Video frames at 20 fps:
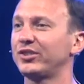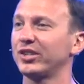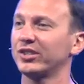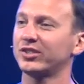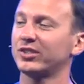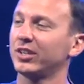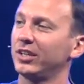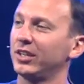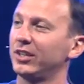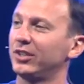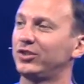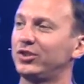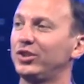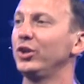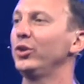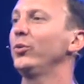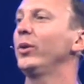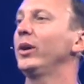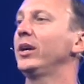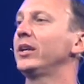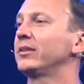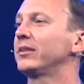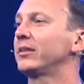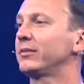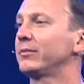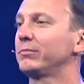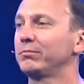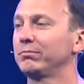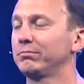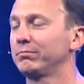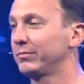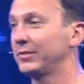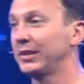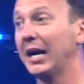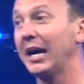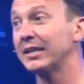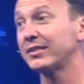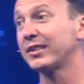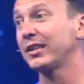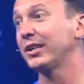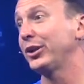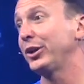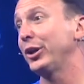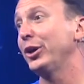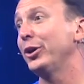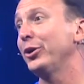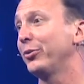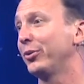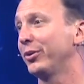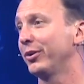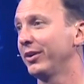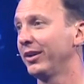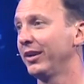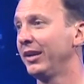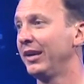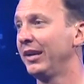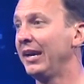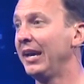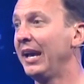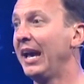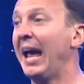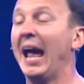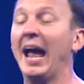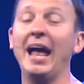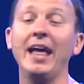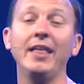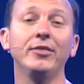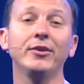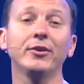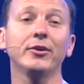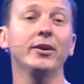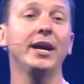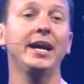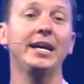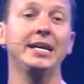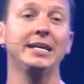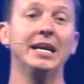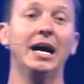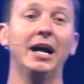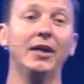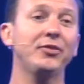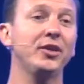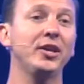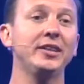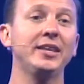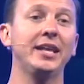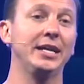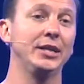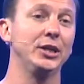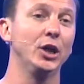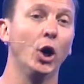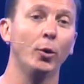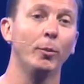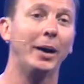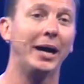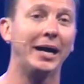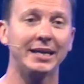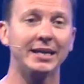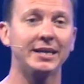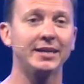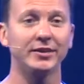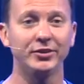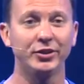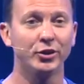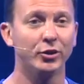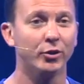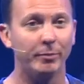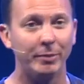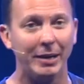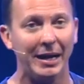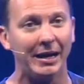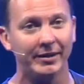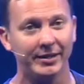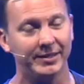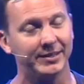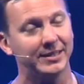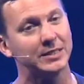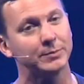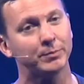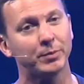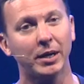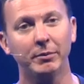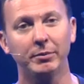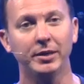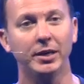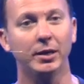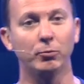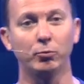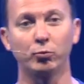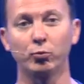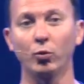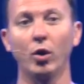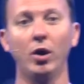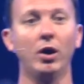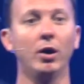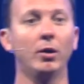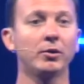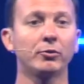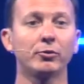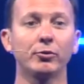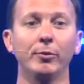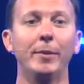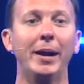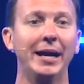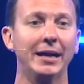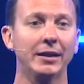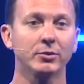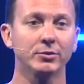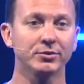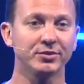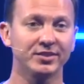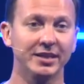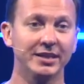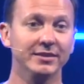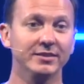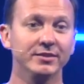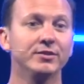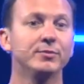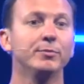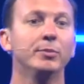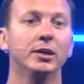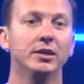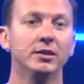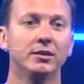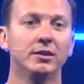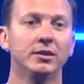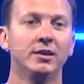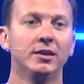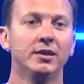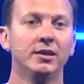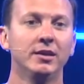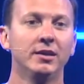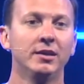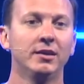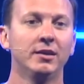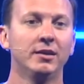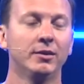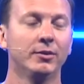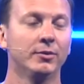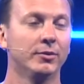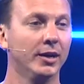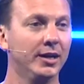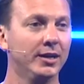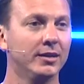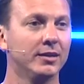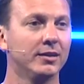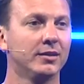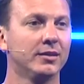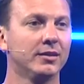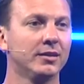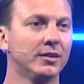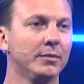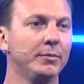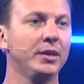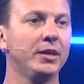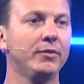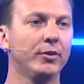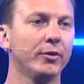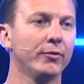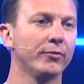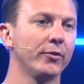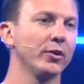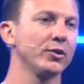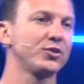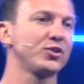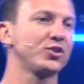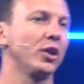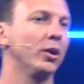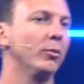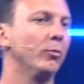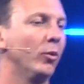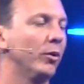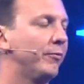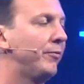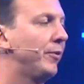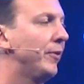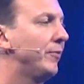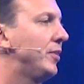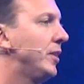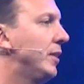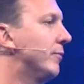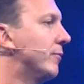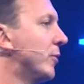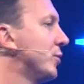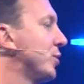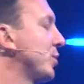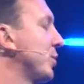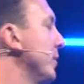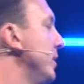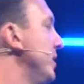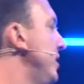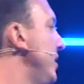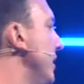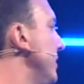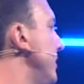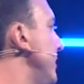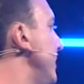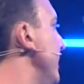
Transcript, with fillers: just gonna do what God's gonna do. And there ain't nothing that nobody can do about it. That's probably a wrong grammatical sentence, but right? Let me give you a verse. Psalm 115, verse 3 says